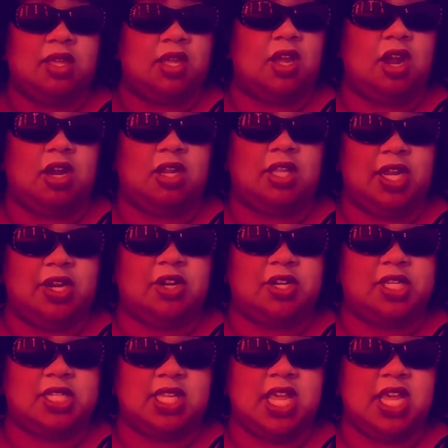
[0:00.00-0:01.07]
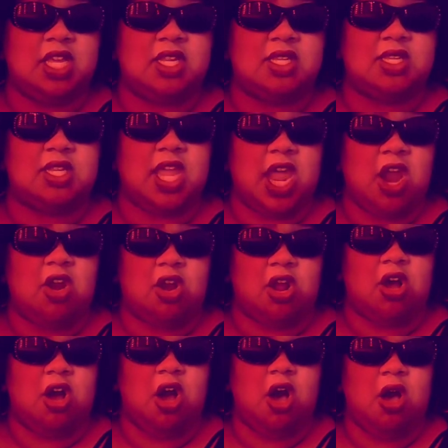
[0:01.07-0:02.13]
Our leader says
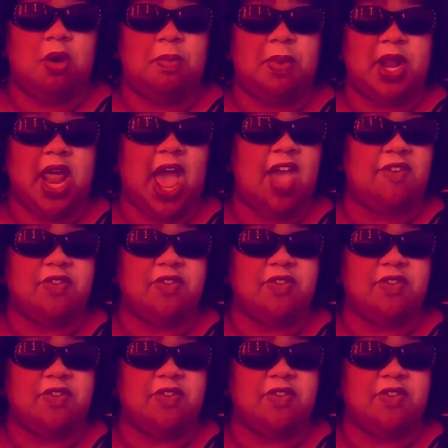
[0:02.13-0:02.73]
Caracal, but I've